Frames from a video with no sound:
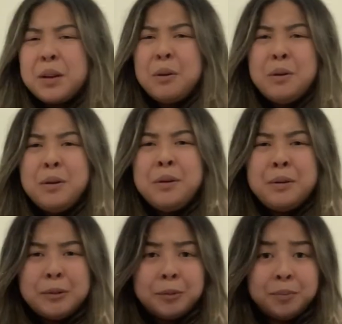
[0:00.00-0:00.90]

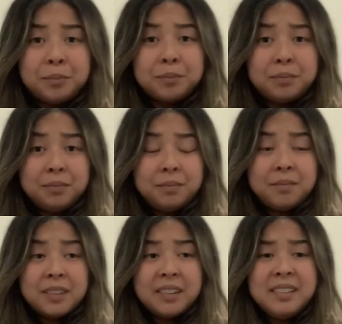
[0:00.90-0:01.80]
Oh,
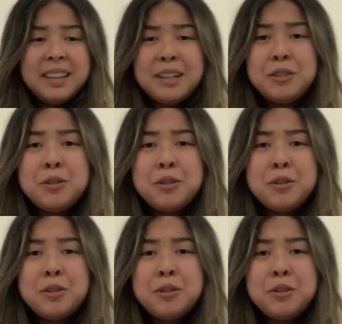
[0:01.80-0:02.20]
that's